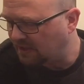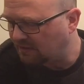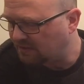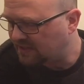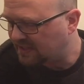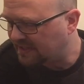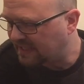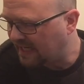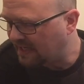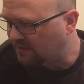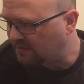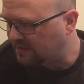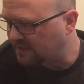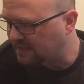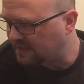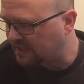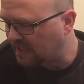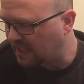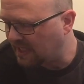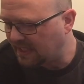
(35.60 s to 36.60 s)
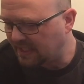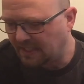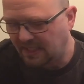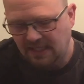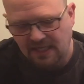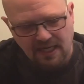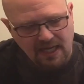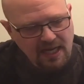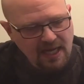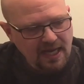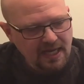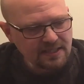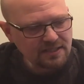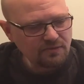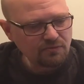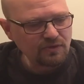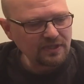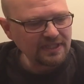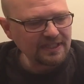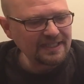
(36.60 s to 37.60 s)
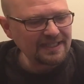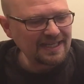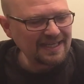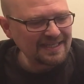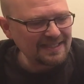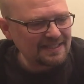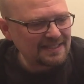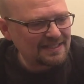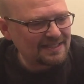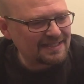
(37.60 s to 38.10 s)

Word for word: you know, standard design. Has a really nice